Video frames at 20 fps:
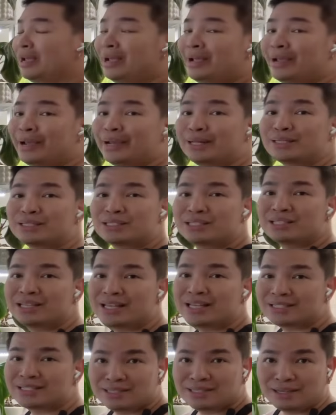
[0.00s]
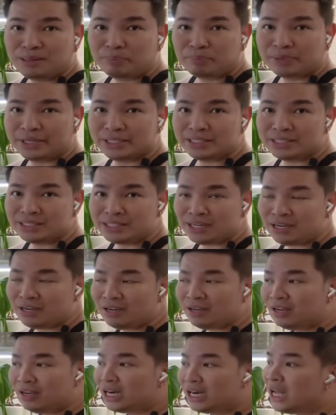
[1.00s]
It's still
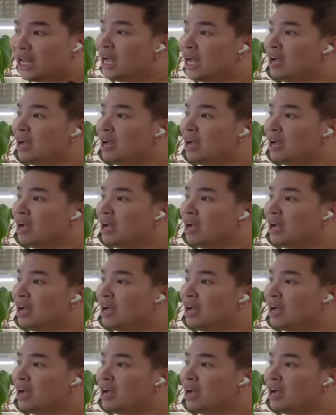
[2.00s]
pristine.